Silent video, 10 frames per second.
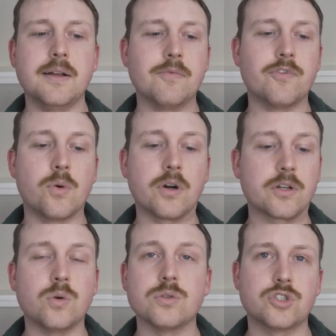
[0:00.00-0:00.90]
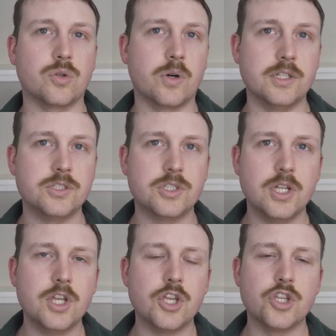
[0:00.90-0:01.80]
for cold storage.
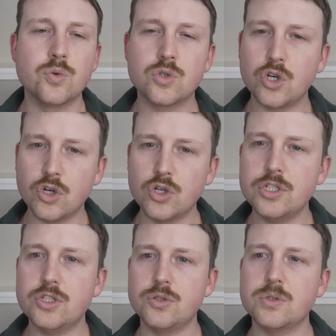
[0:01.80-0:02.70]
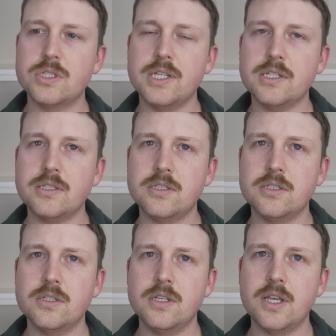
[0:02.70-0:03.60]
You could use this